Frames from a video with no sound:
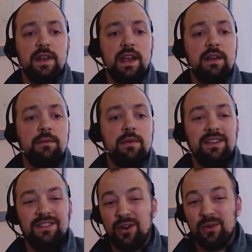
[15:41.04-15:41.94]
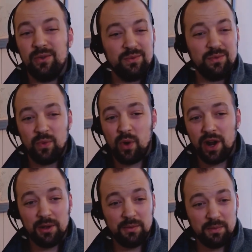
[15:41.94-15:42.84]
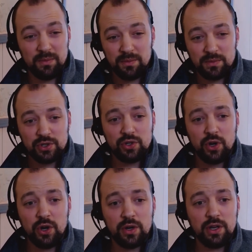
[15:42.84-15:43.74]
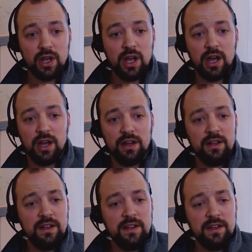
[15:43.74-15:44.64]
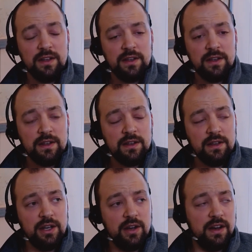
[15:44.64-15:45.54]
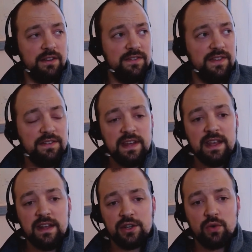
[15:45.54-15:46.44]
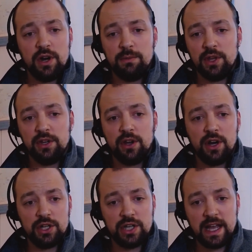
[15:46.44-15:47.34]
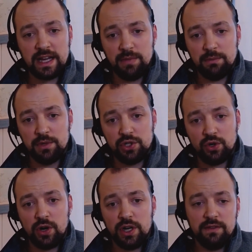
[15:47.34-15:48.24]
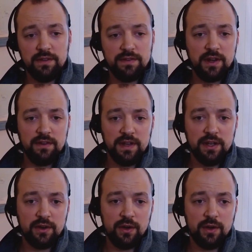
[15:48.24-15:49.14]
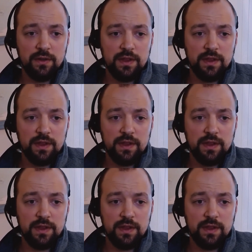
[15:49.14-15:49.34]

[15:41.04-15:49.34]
it don't want to stroke a $15 to $20 million check and be majority of the fund vehicle.